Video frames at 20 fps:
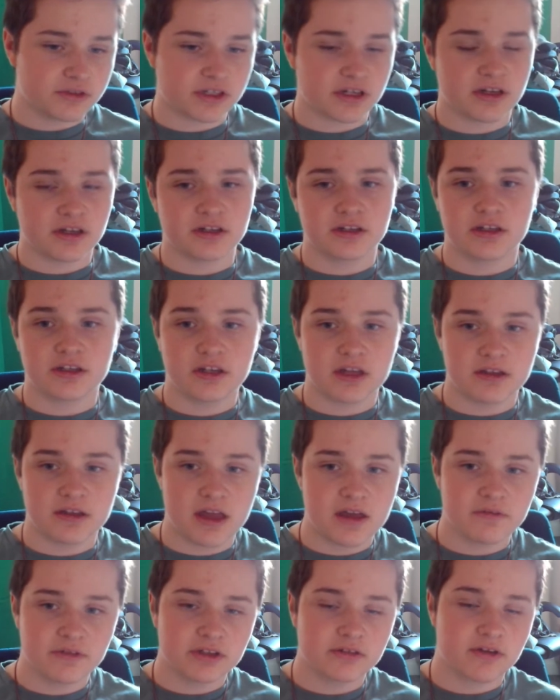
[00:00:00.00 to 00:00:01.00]
I can
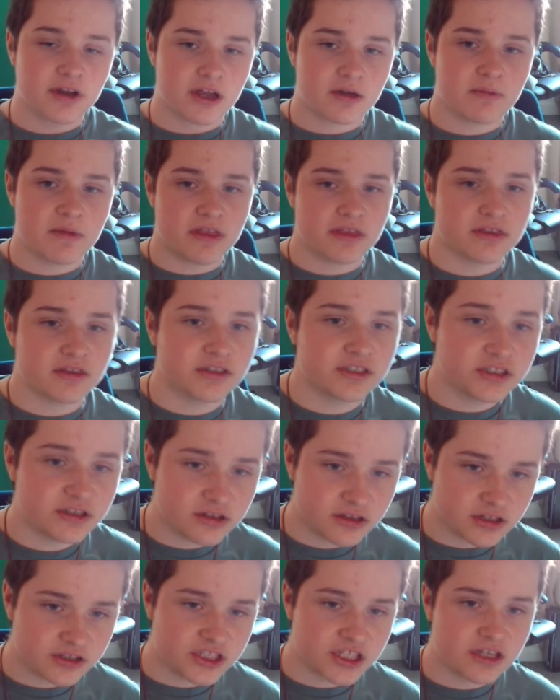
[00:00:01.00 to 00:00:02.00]
heavily recommend
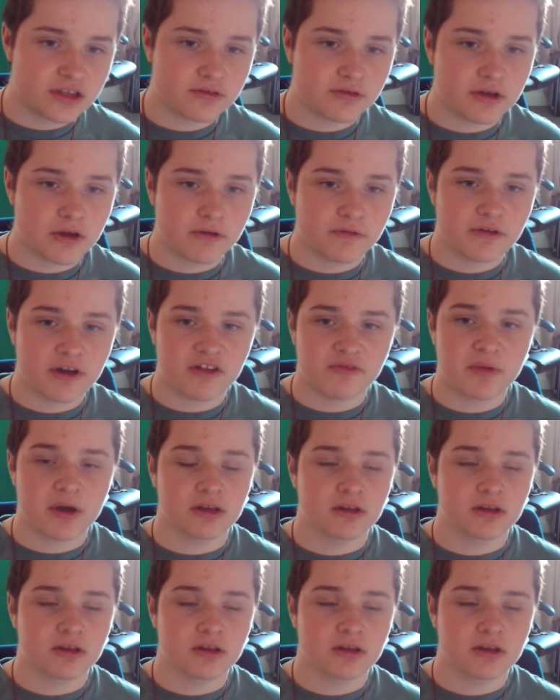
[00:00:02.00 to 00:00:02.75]
the G305 by